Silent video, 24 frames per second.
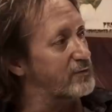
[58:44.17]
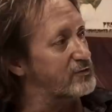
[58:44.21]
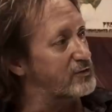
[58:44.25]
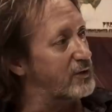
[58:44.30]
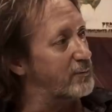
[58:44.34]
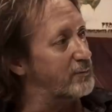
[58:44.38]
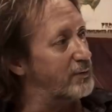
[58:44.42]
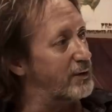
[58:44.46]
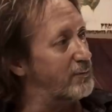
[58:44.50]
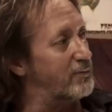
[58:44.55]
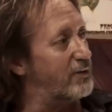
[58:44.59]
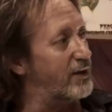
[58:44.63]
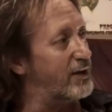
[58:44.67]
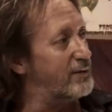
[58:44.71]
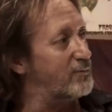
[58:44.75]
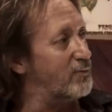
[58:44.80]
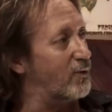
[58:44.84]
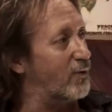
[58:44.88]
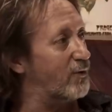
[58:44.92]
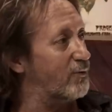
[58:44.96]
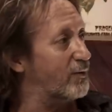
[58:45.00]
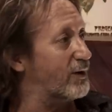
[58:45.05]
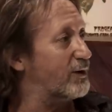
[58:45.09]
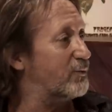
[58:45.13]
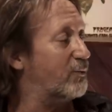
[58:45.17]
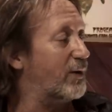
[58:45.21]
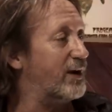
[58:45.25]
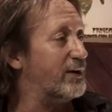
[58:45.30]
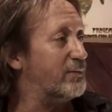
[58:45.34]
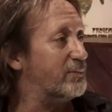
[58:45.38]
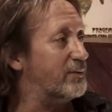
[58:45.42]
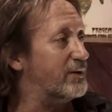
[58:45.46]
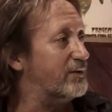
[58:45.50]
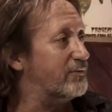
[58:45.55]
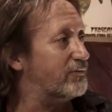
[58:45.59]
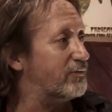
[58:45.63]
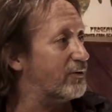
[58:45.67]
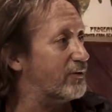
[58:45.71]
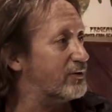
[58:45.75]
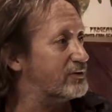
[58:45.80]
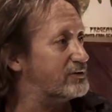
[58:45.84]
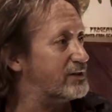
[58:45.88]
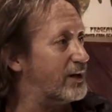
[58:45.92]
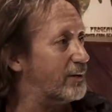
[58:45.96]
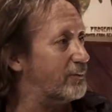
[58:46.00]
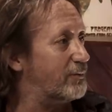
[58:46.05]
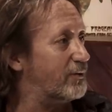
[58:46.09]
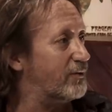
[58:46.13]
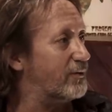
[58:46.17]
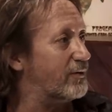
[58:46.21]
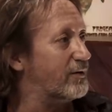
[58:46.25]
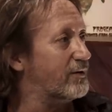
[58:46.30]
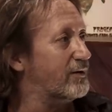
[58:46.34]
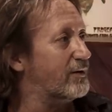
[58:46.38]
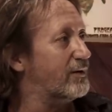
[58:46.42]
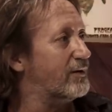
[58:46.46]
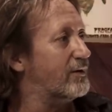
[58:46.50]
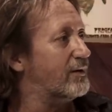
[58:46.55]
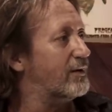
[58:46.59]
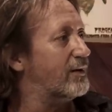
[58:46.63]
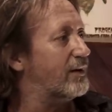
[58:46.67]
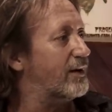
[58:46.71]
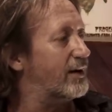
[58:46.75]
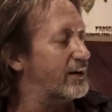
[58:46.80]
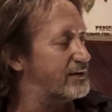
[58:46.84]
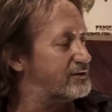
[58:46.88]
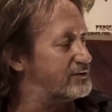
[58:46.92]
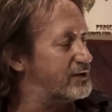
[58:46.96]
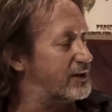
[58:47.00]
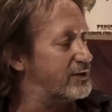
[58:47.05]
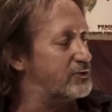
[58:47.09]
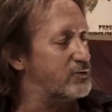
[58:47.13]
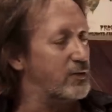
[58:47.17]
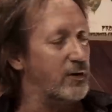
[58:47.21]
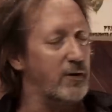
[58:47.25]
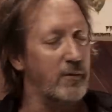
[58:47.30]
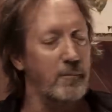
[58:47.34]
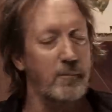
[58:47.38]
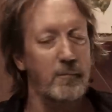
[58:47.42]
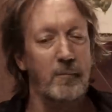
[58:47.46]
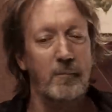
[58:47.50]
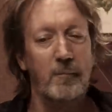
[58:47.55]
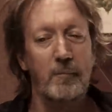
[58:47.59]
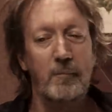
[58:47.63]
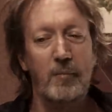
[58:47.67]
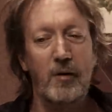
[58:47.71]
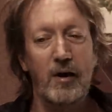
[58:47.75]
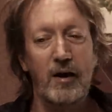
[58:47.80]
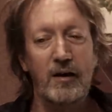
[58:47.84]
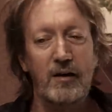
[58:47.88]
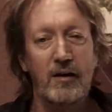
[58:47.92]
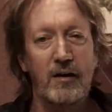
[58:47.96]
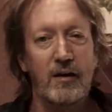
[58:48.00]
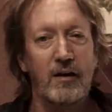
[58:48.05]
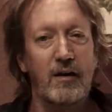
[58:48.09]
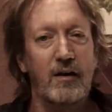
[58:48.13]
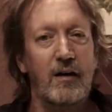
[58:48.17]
Some people had more. Rick Wakeman, for example, etc. But